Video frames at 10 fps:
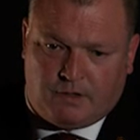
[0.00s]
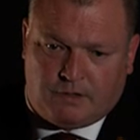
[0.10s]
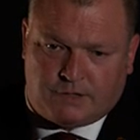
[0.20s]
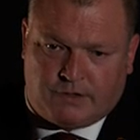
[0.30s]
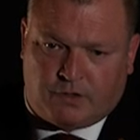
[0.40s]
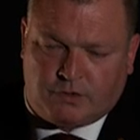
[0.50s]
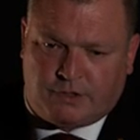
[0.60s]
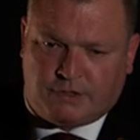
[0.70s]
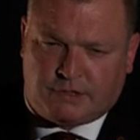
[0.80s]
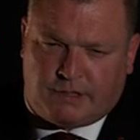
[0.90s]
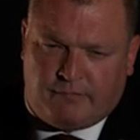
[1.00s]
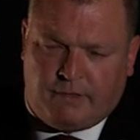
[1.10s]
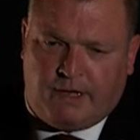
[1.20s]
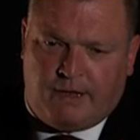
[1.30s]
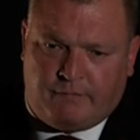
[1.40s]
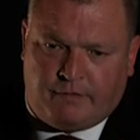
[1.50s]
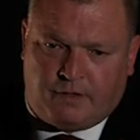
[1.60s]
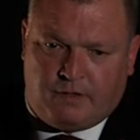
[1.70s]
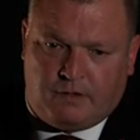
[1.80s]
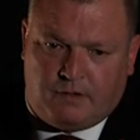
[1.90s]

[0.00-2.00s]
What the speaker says: St Dunstan's has given me everything.